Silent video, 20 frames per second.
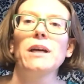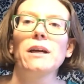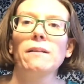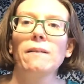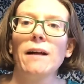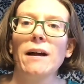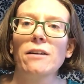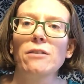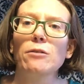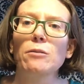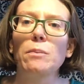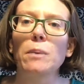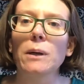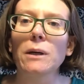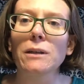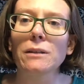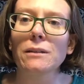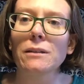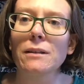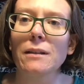a lot of
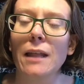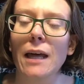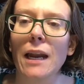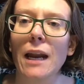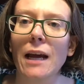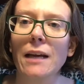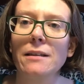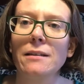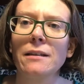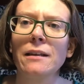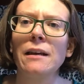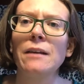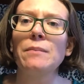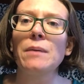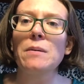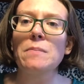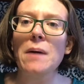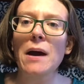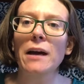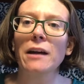birds that I see in my
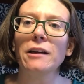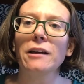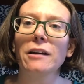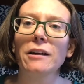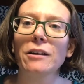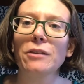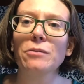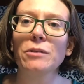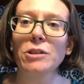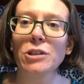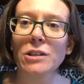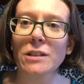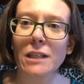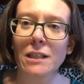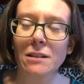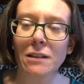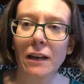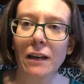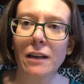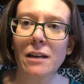backyard, which is
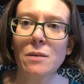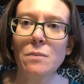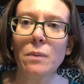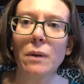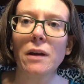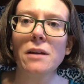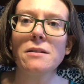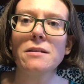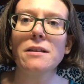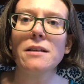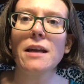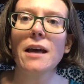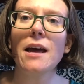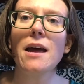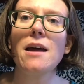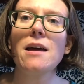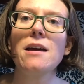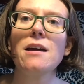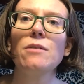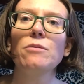exciting, but
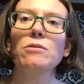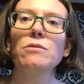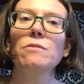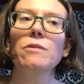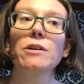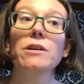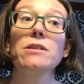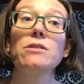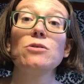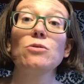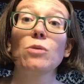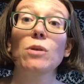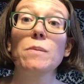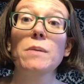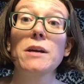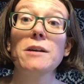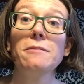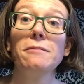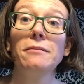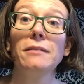today it was very
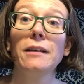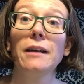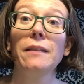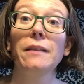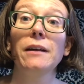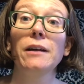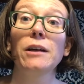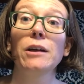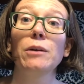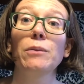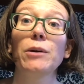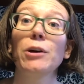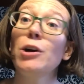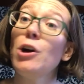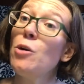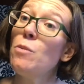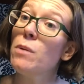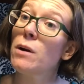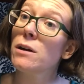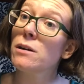stormy and there were
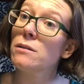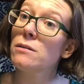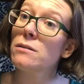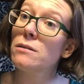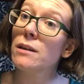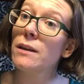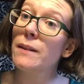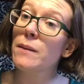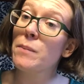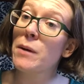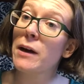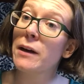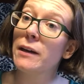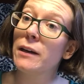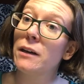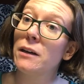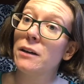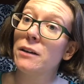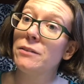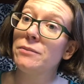no birds in the
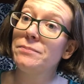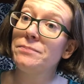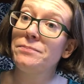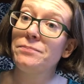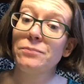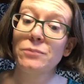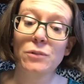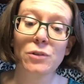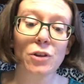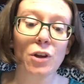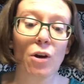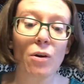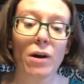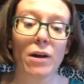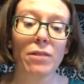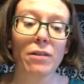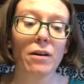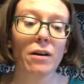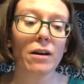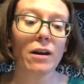backyard, so I
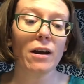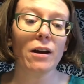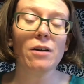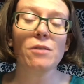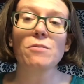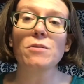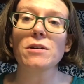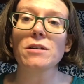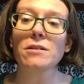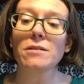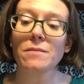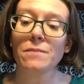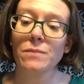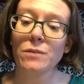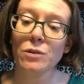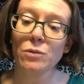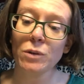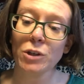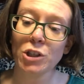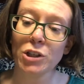thought I would
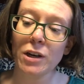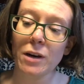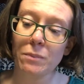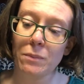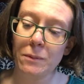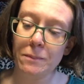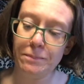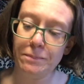switch it up.